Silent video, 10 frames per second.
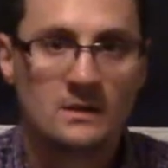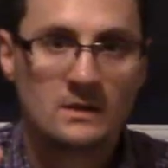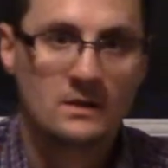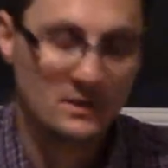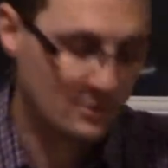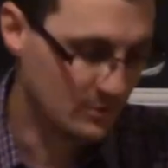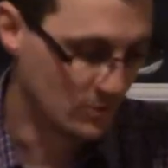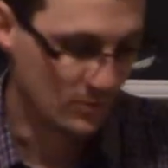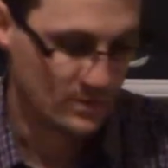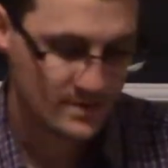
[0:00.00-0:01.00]

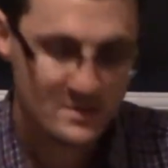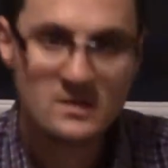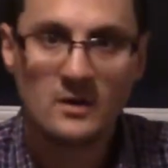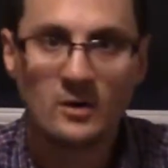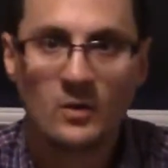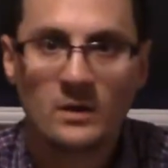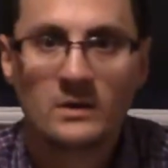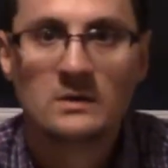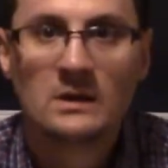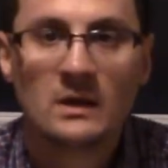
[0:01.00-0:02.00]
Hello. So,
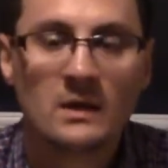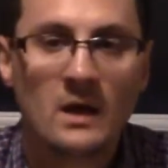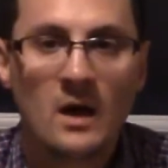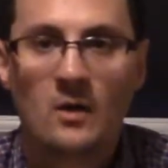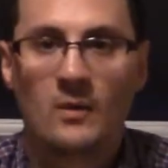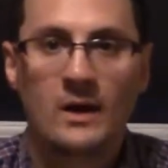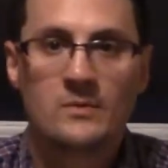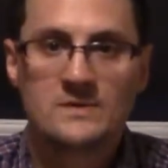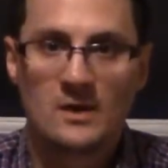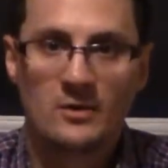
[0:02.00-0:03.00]
while I
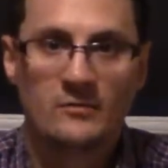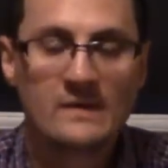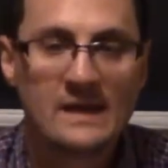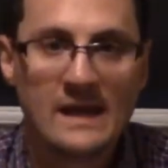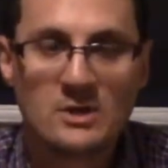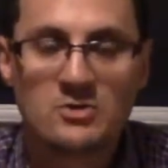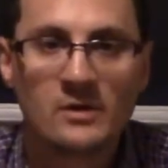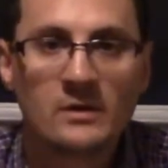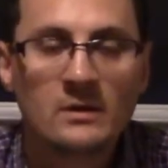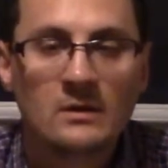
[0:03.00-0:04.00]
was out on
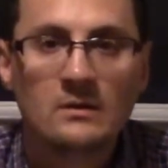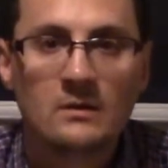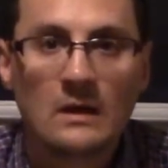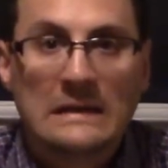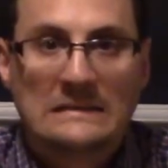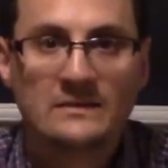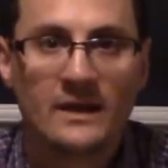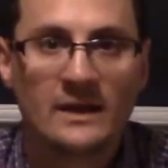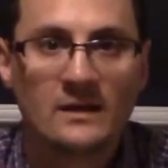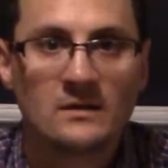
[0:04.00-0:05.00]
vacation,
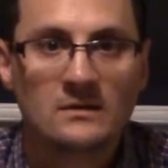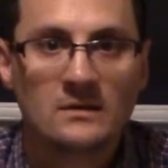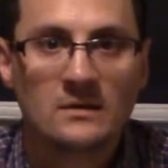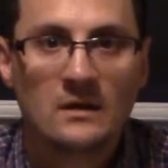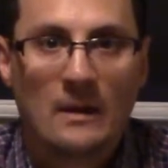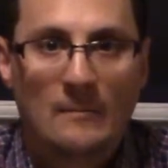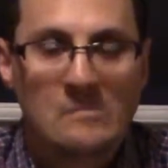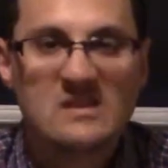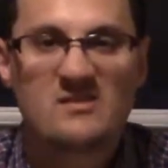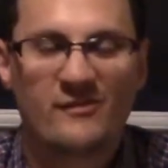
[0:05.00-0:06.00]
a
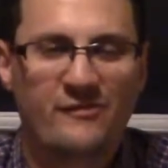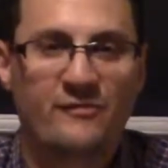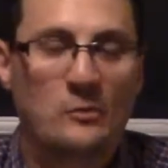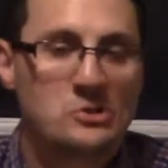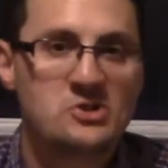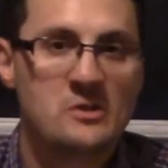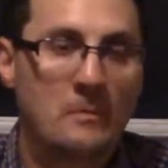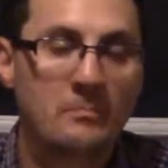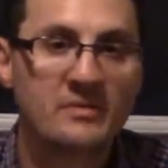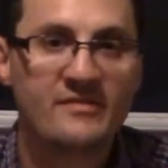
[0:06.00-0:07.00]

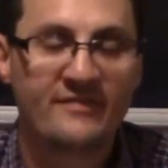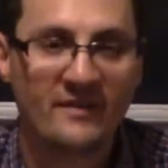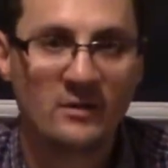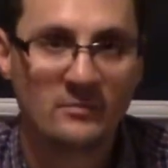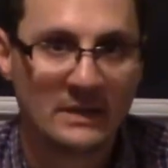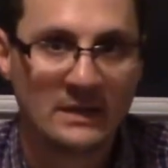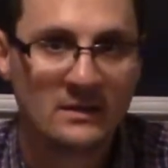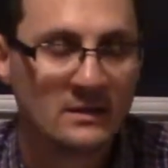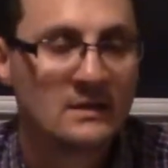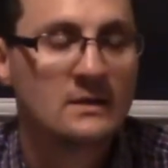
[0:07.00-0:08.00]
misfortune befell
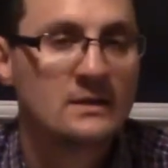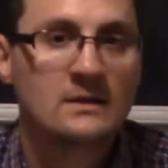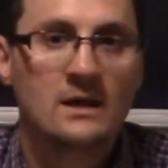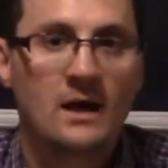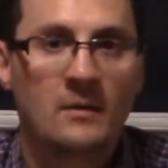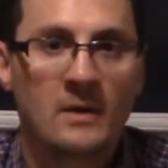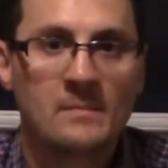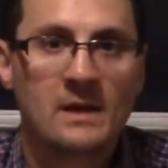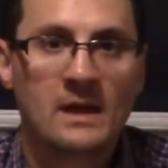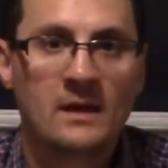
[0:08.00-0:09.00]
me. I
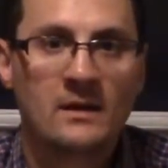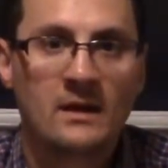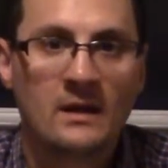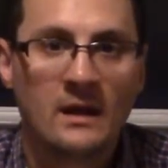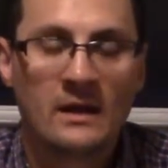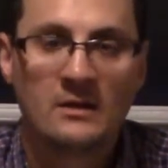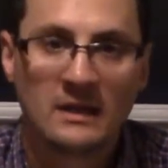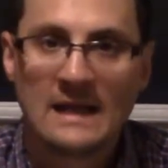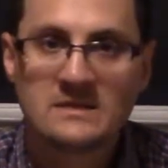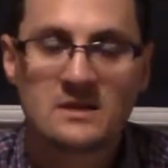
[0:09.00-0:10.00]
made a
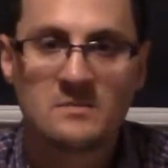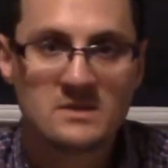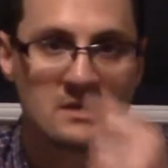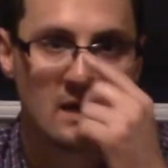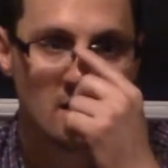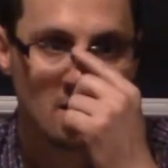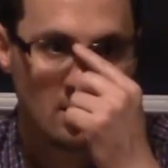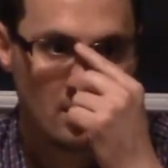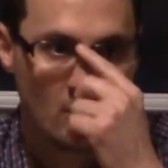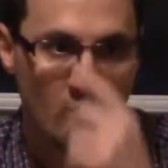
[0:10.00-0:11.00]
classic mistake
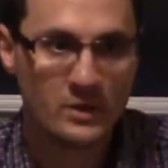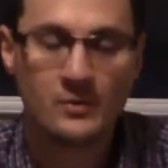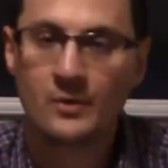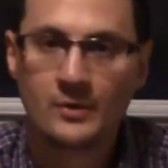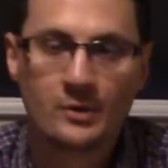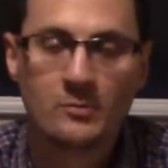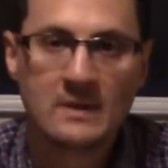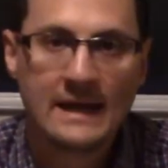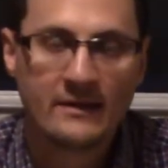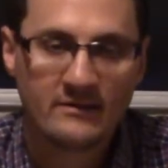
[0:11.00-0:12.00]
when you know you're going to
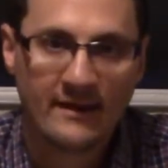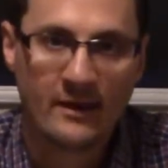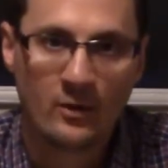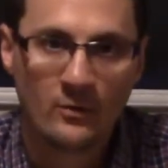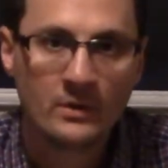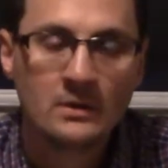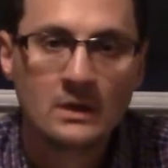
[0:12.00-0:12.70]
be out of town